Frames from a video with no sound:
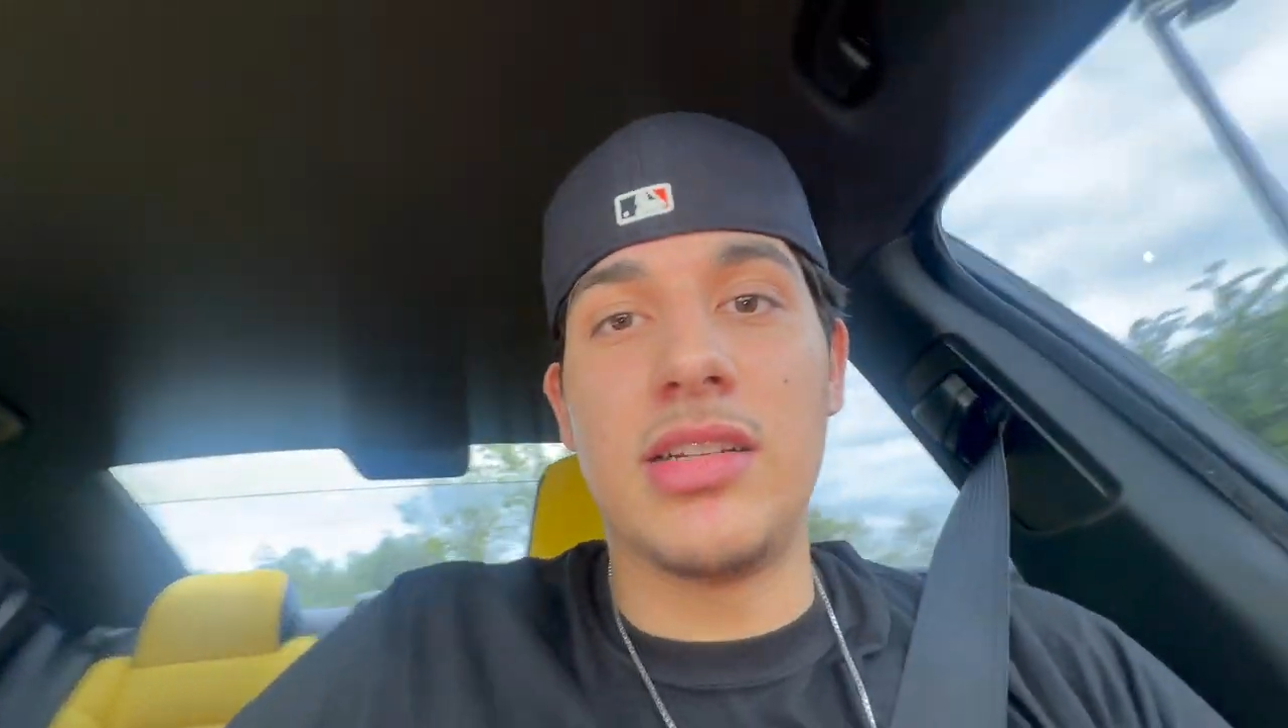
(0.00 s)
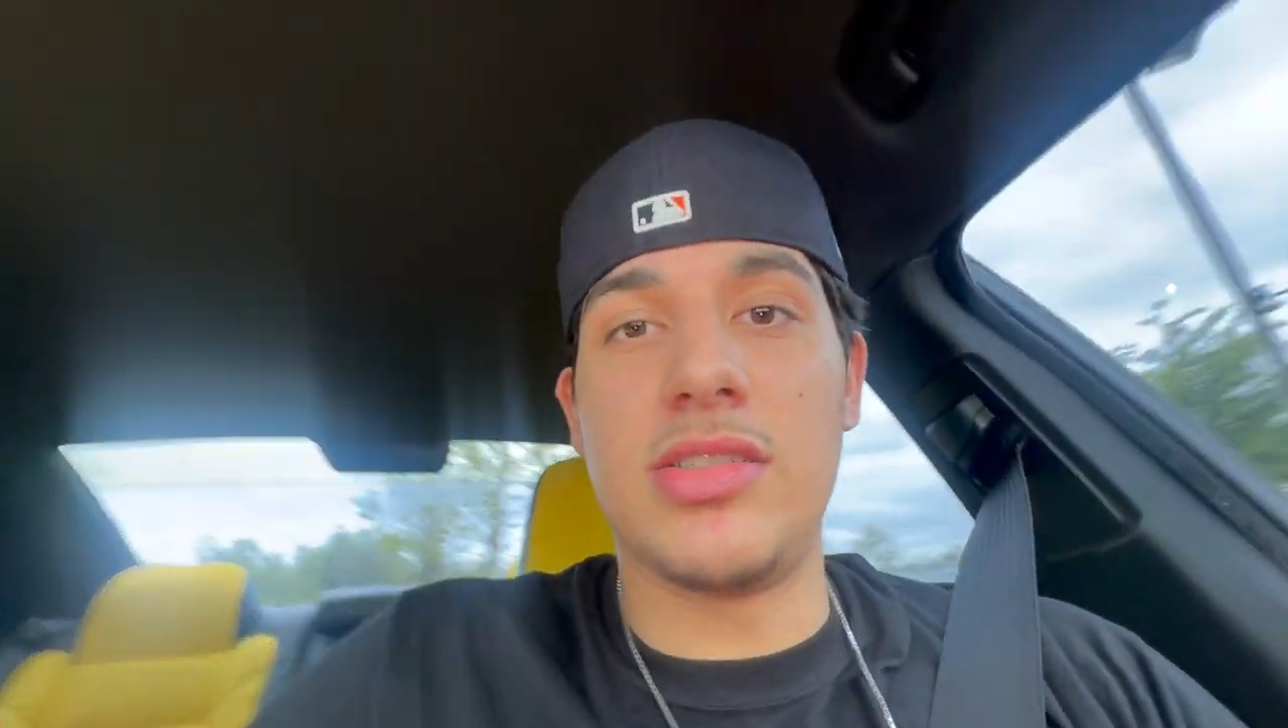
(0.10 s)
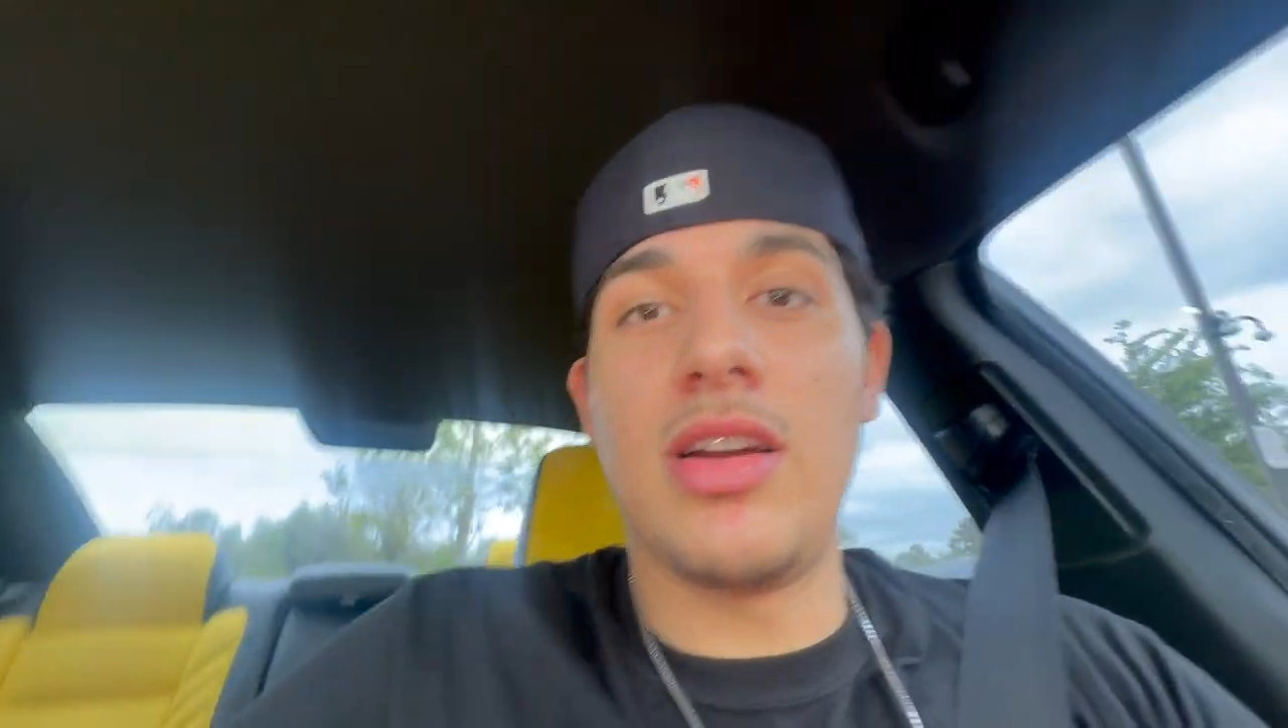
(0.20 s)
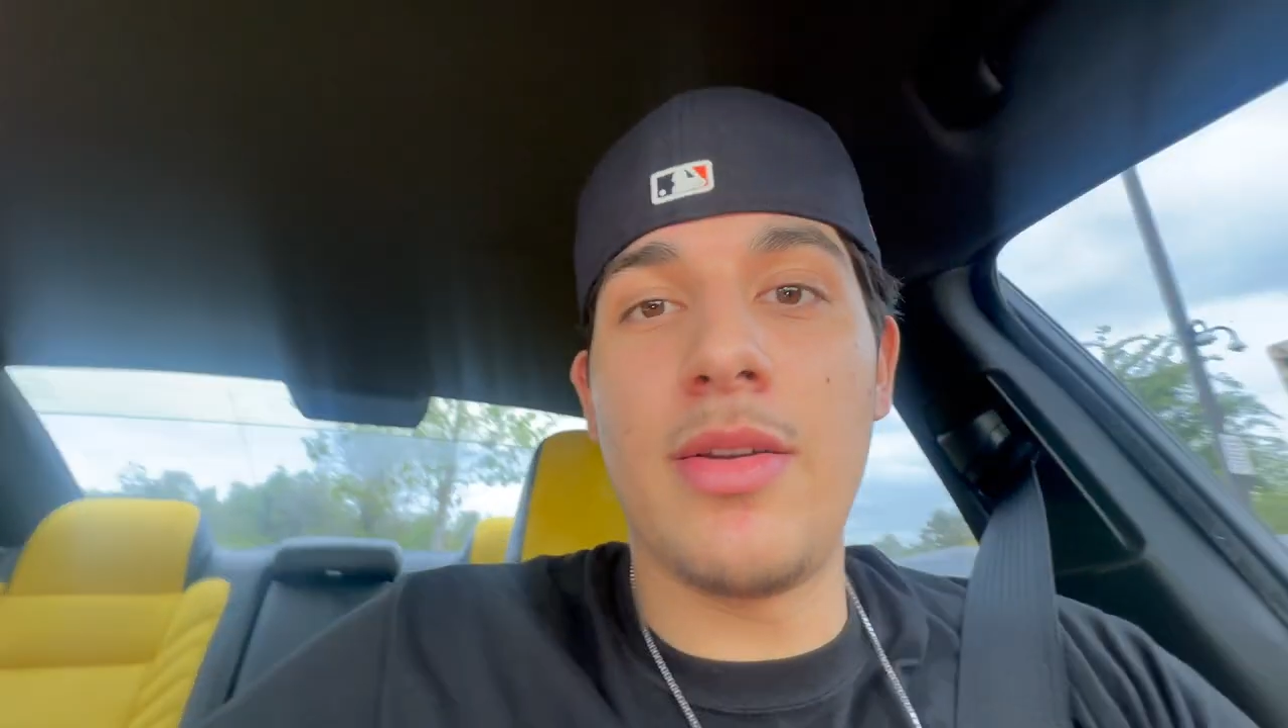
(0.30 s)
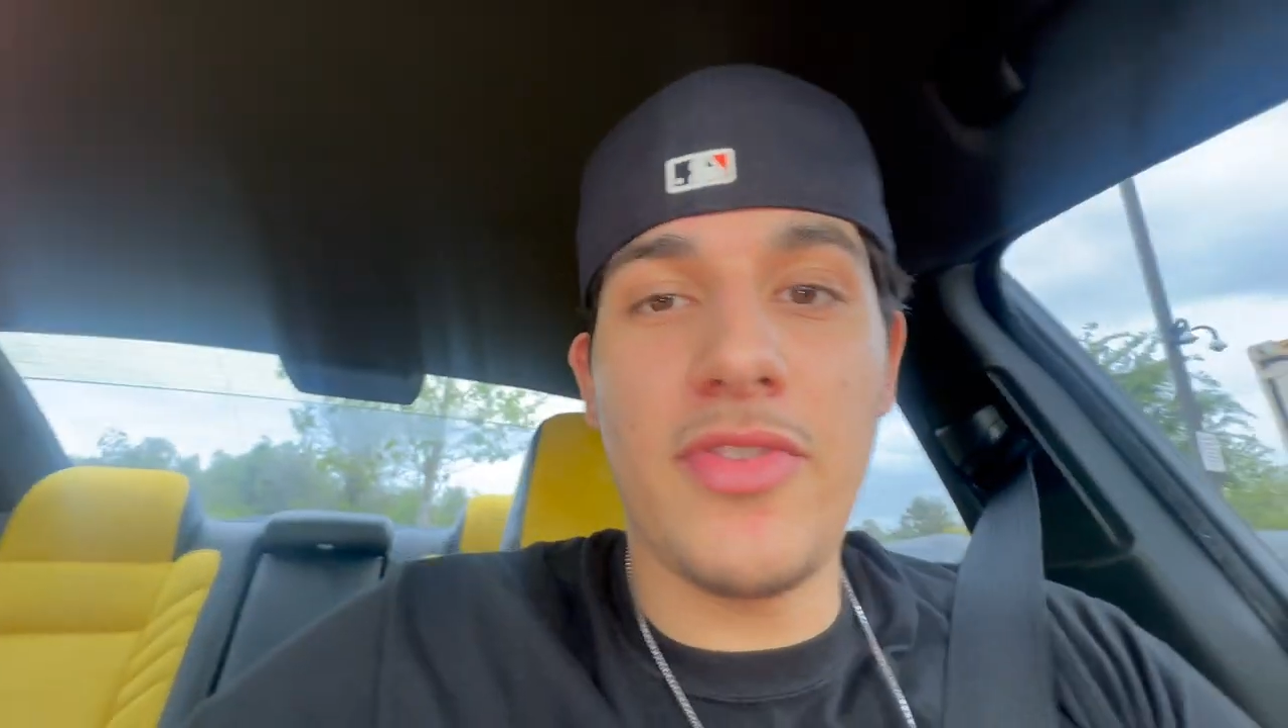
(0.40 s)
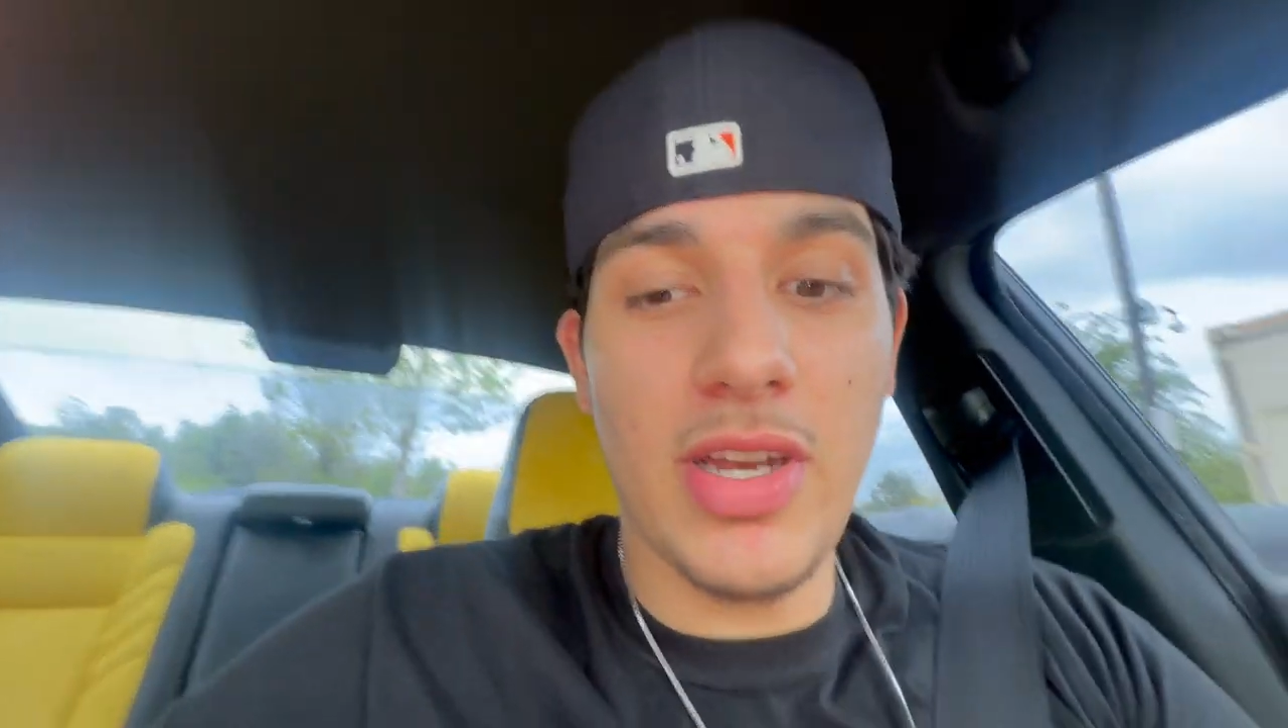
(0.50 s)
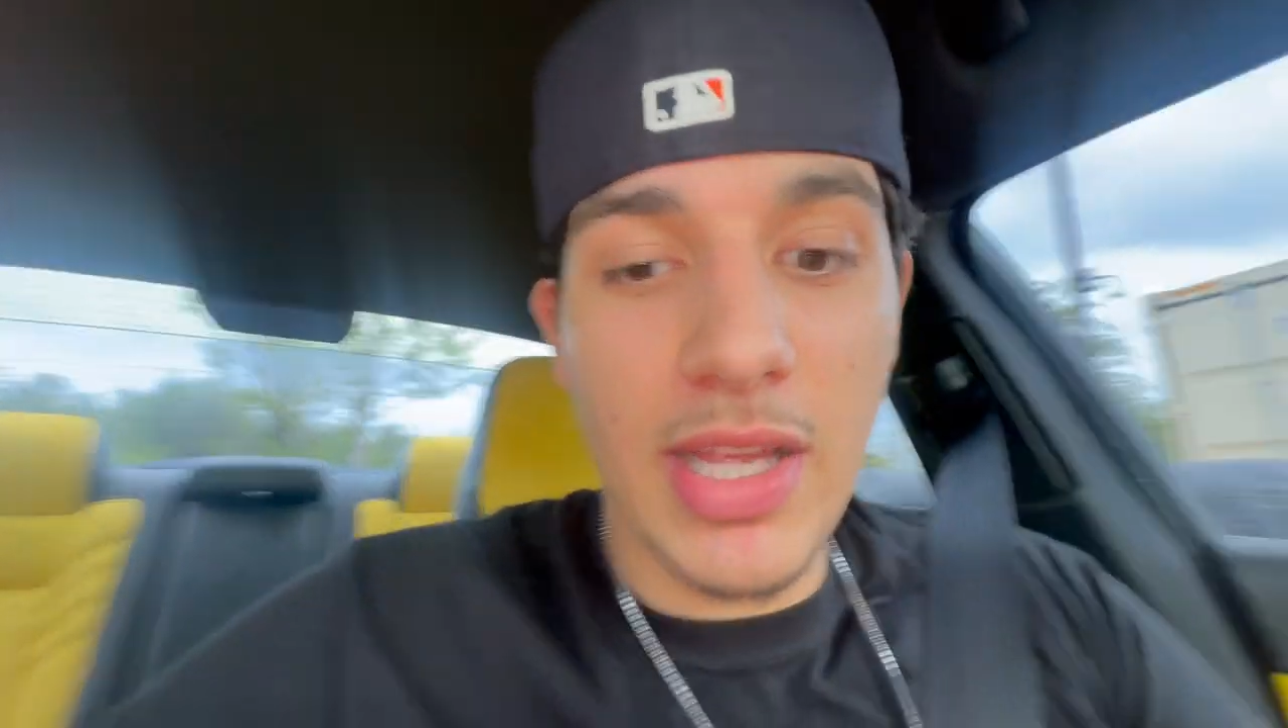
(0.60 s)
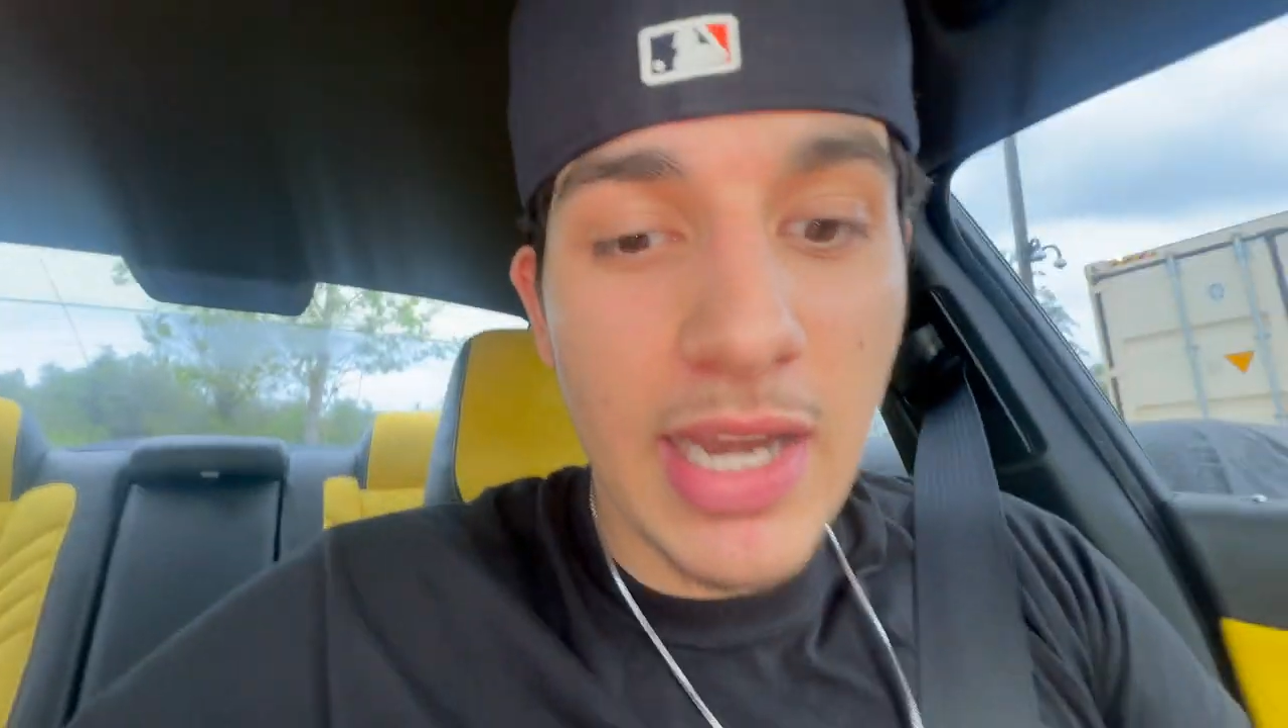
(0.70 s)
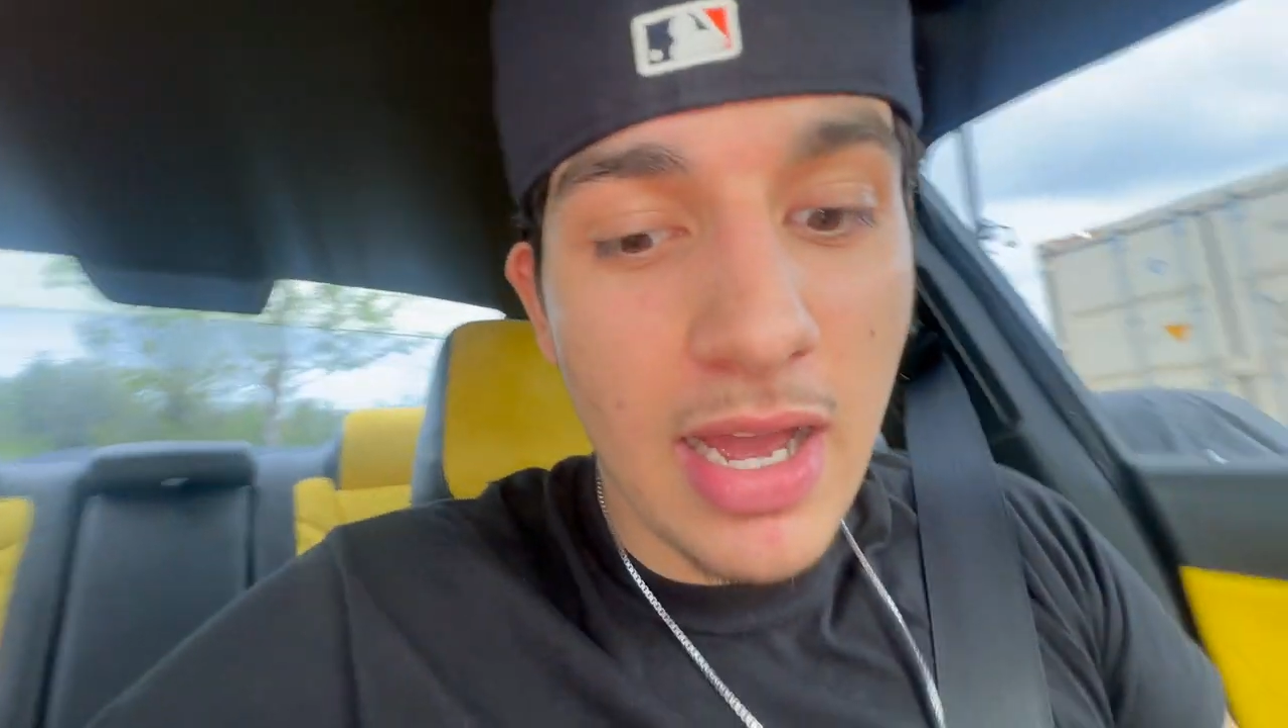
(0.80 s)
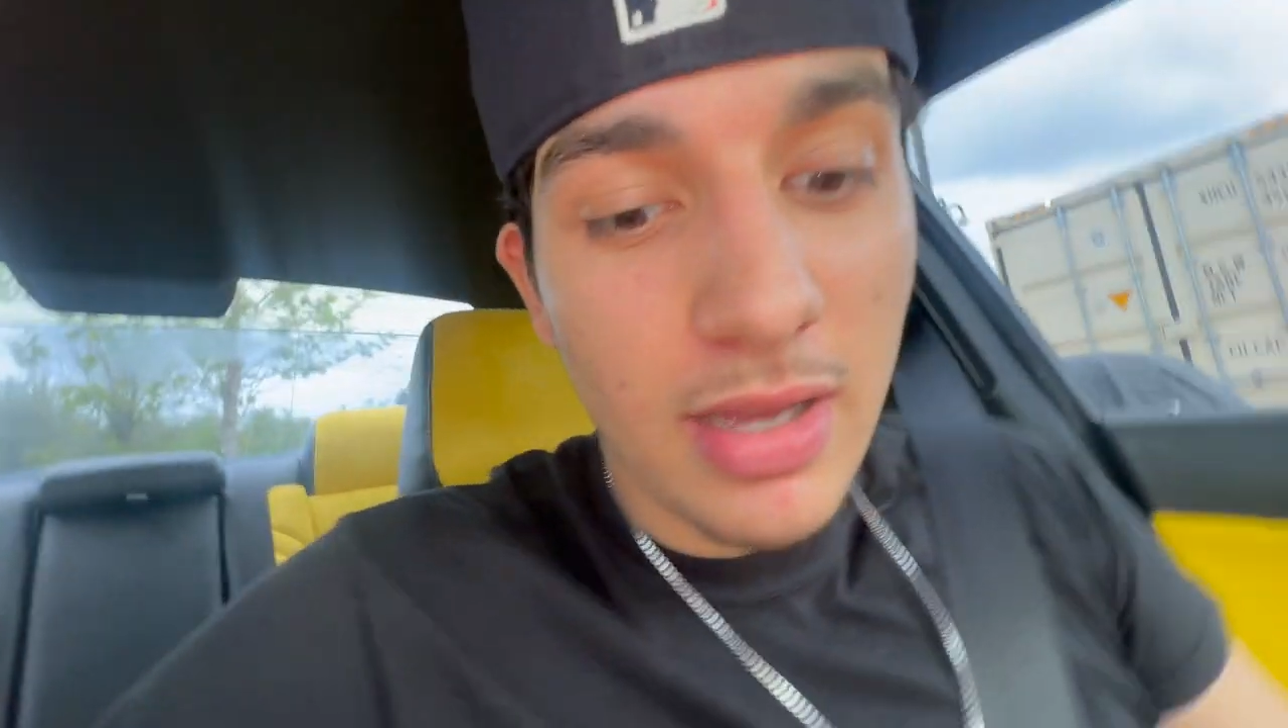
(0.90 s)
So I'm finna
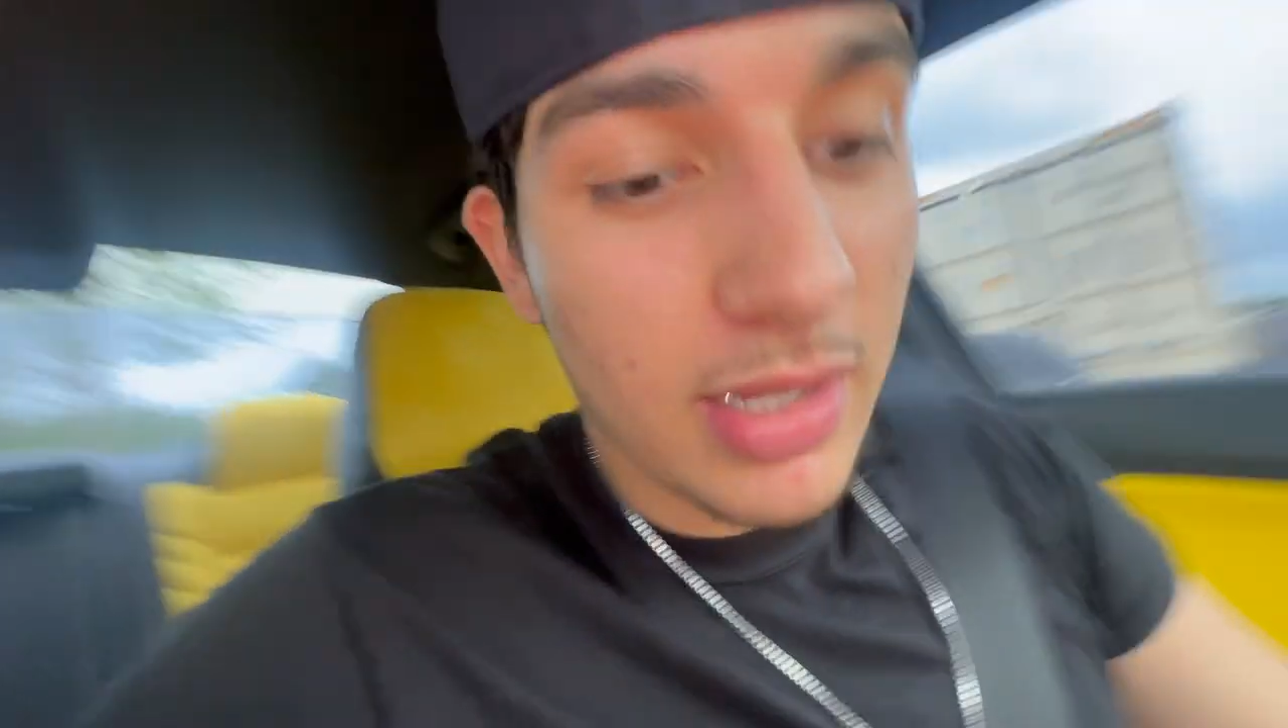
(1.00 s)
get out